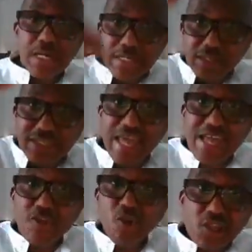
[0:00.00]
That they
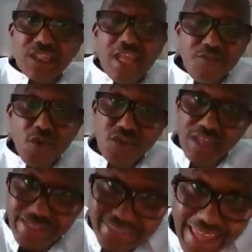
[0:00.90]
cannot give us
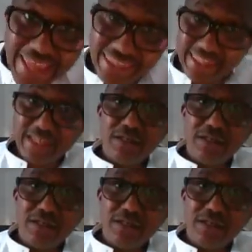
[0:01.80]
a date?